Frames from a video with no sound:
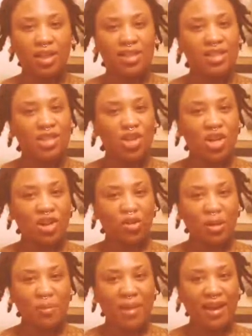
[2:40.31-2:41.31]
Is it trying to
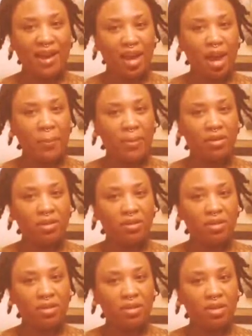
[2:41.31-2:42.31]
creep back up?
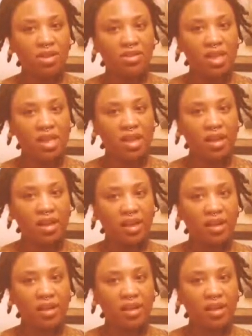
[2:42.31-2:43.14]
Is it?